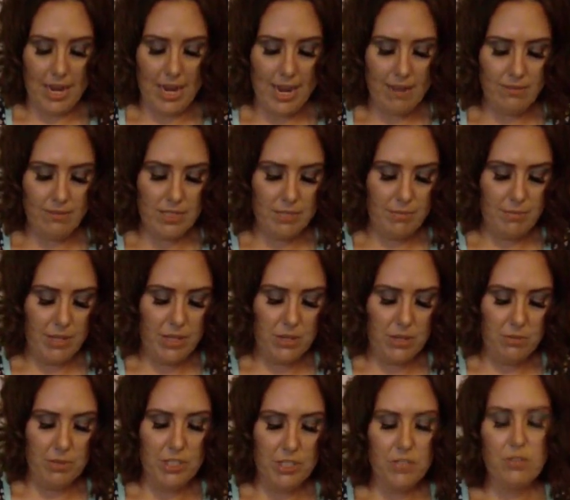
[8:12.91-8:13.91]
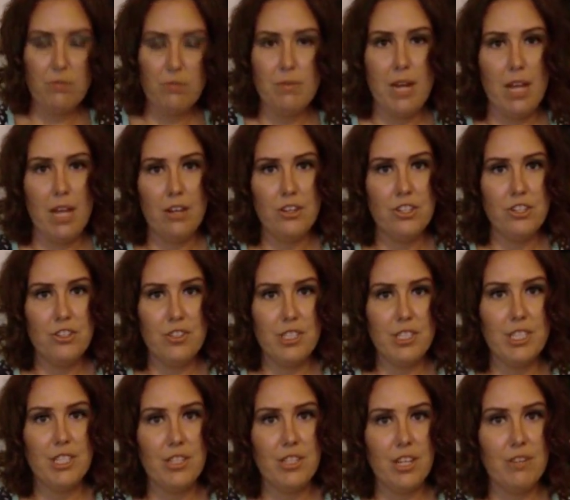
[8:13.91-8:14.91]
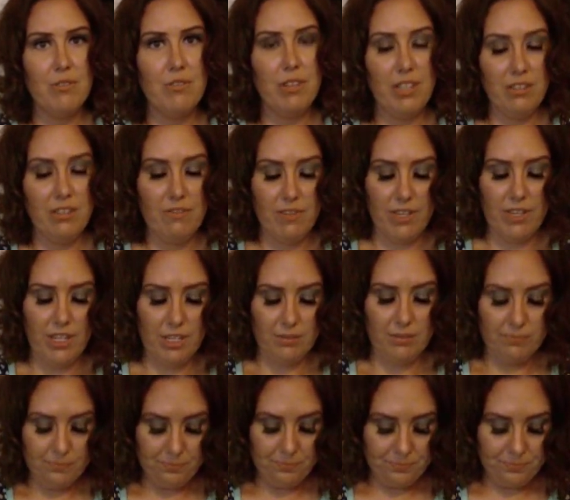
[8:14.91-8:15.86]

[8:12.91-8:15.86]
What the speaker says: I have some other ones from Dollar Tree too. They're really fun.